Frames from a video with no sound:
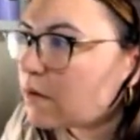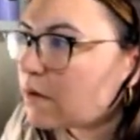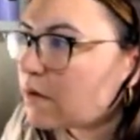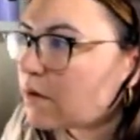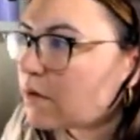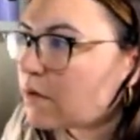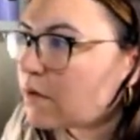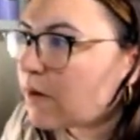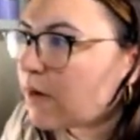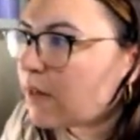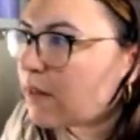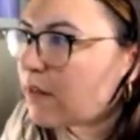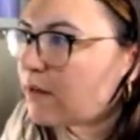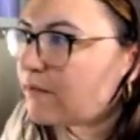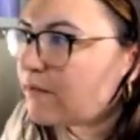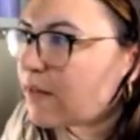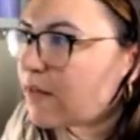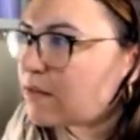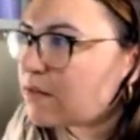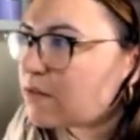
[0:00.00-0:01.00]
Oh, I
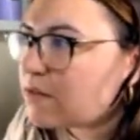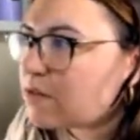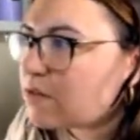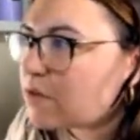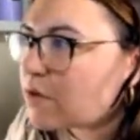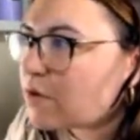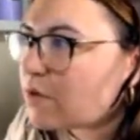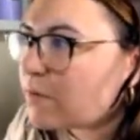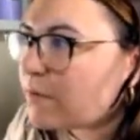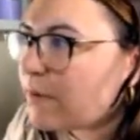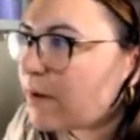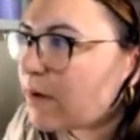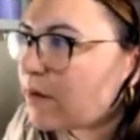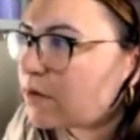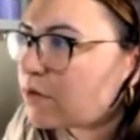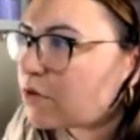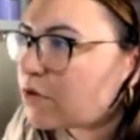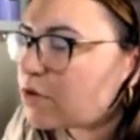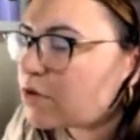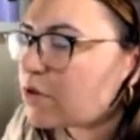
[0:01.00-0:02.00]
love that so
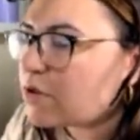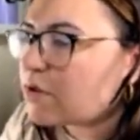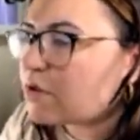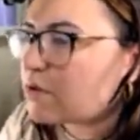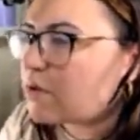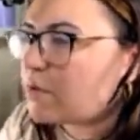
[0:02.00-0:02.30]
much.